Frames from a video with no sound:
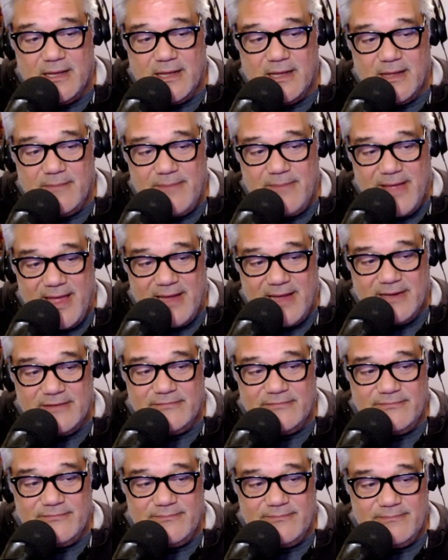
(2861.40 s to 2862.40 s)
pack
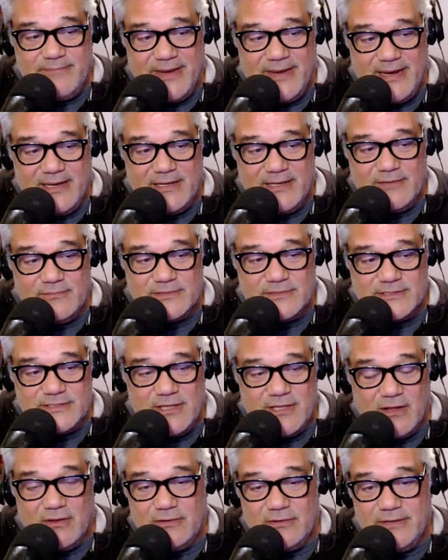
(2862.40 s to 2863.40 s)
of bacon was
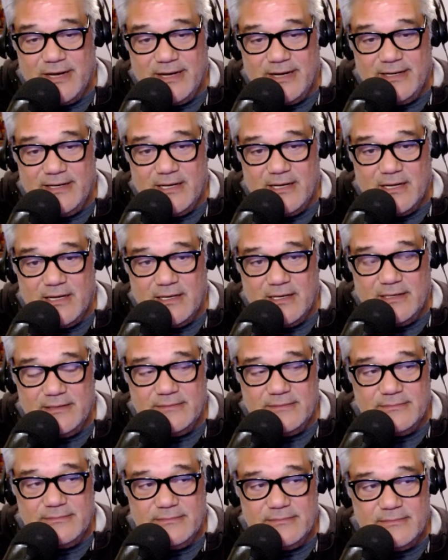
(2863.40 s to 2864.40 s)
$1.99
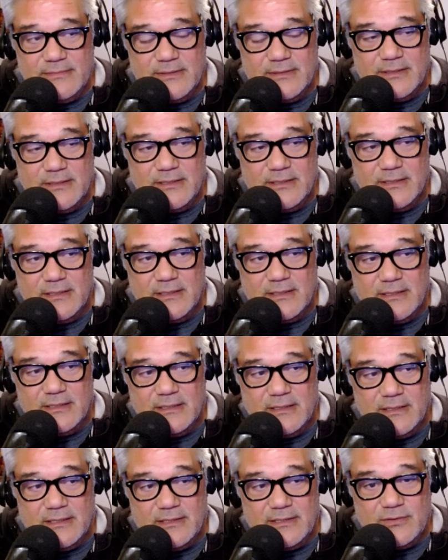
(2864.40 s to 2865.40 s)

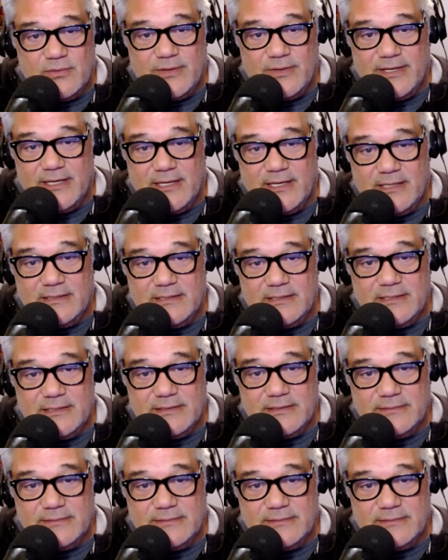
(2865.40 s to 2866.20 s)
in 2019.